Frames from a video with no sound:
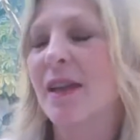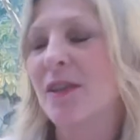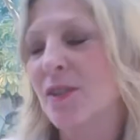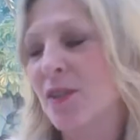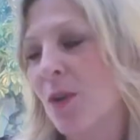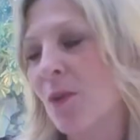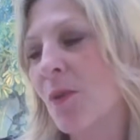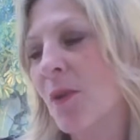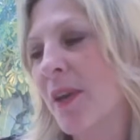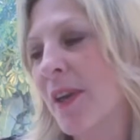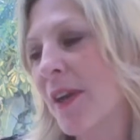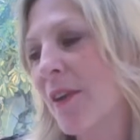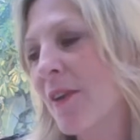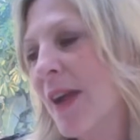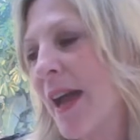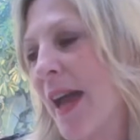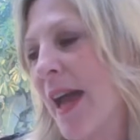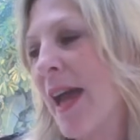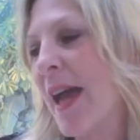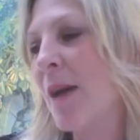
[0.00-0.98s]
So here
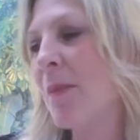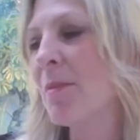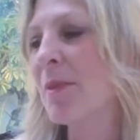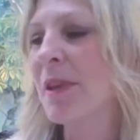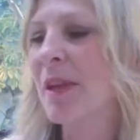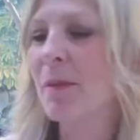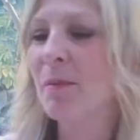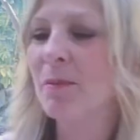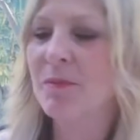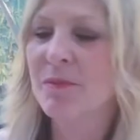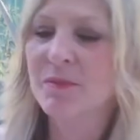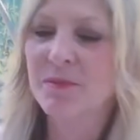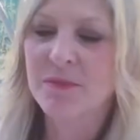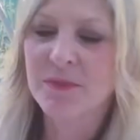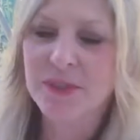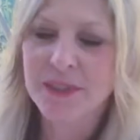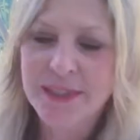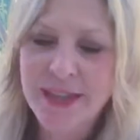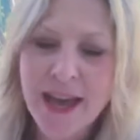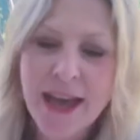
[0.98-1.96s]
I am, and I'm
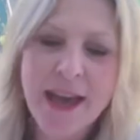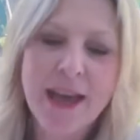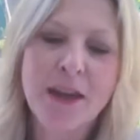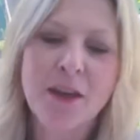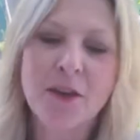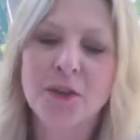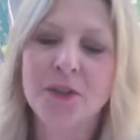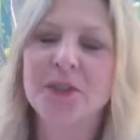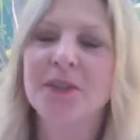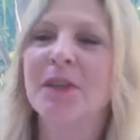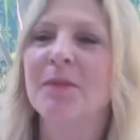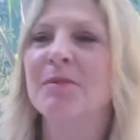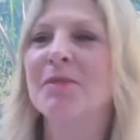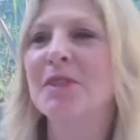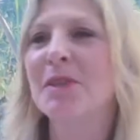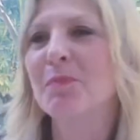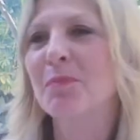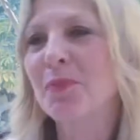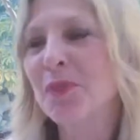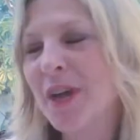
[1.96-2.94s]
down, I'm
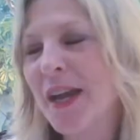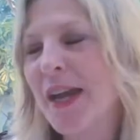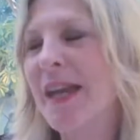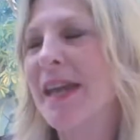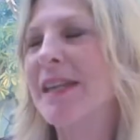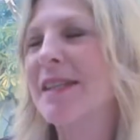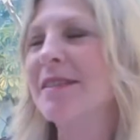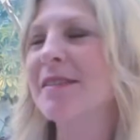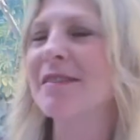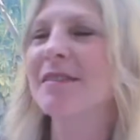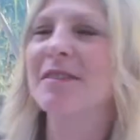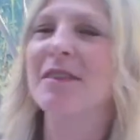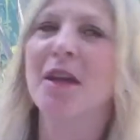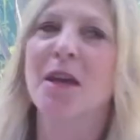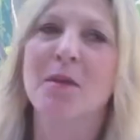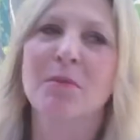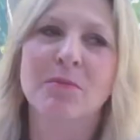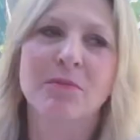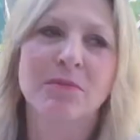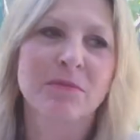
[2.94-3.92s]
depressed,
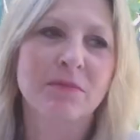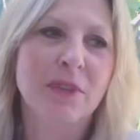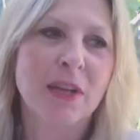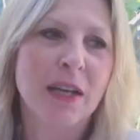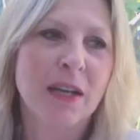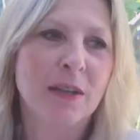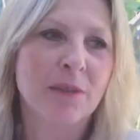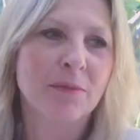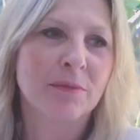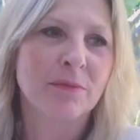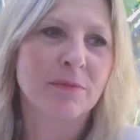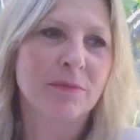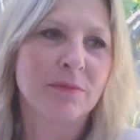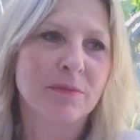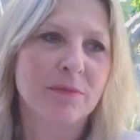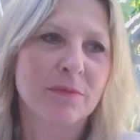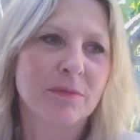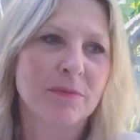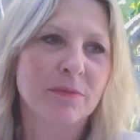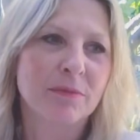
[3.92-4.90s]
I'm
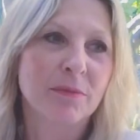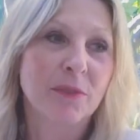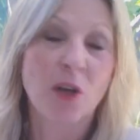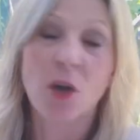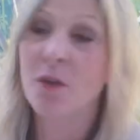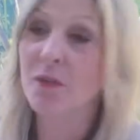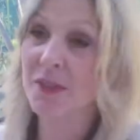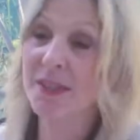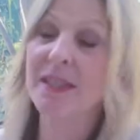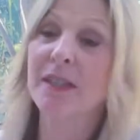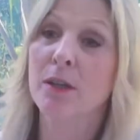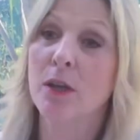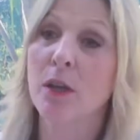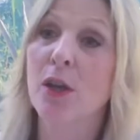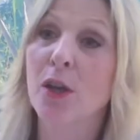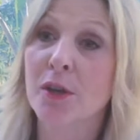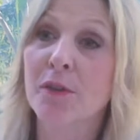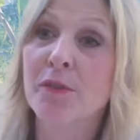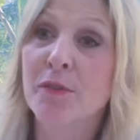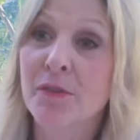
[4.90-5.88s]
obviously in a
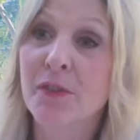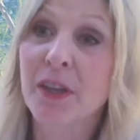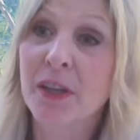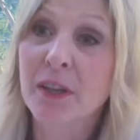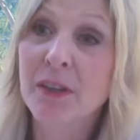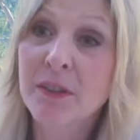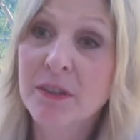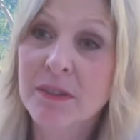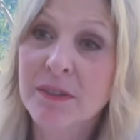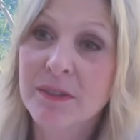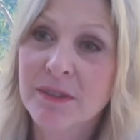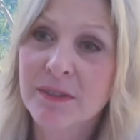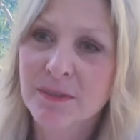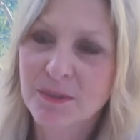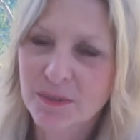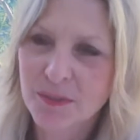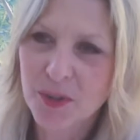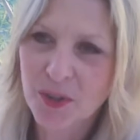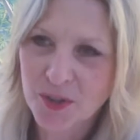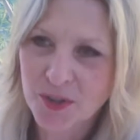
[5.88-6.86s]
lot of fear,
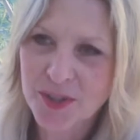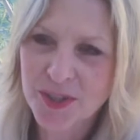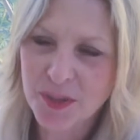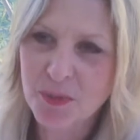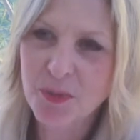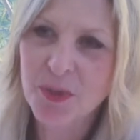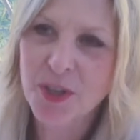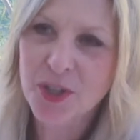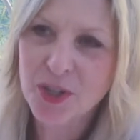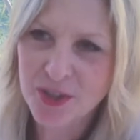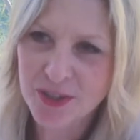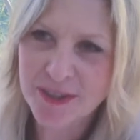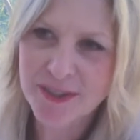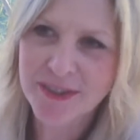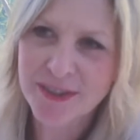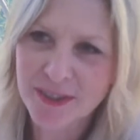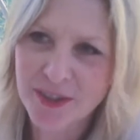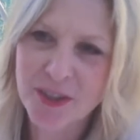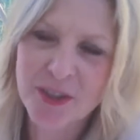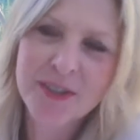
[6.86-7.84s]
because depression is
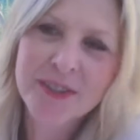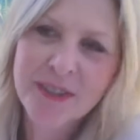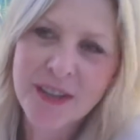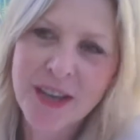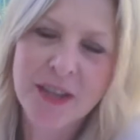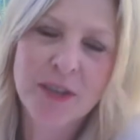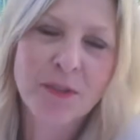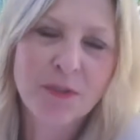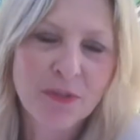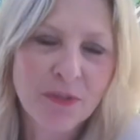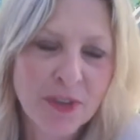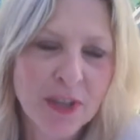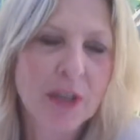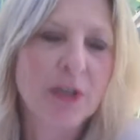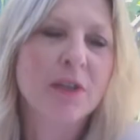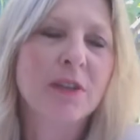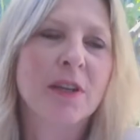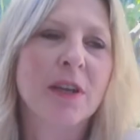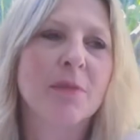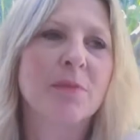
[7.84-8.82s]
a sign of
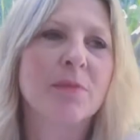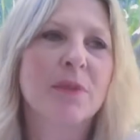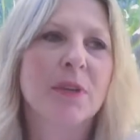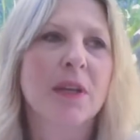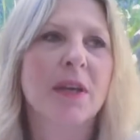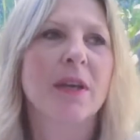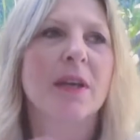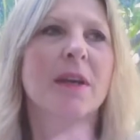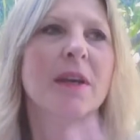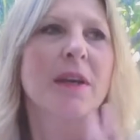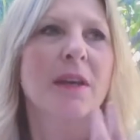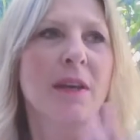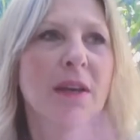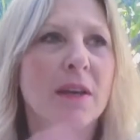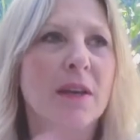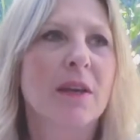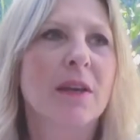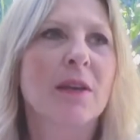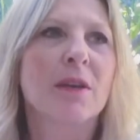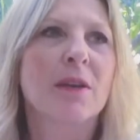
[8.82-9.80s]
fear, and I'm
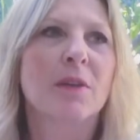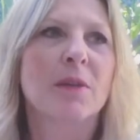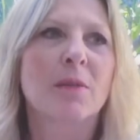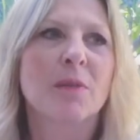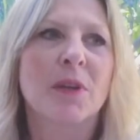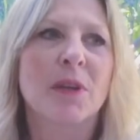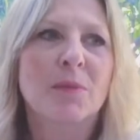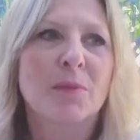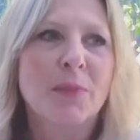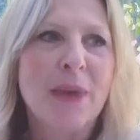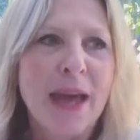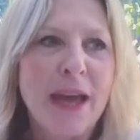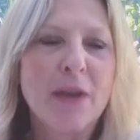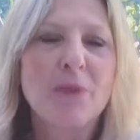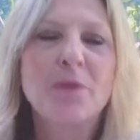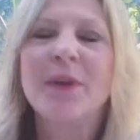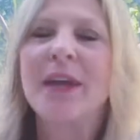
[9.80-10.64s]
in bad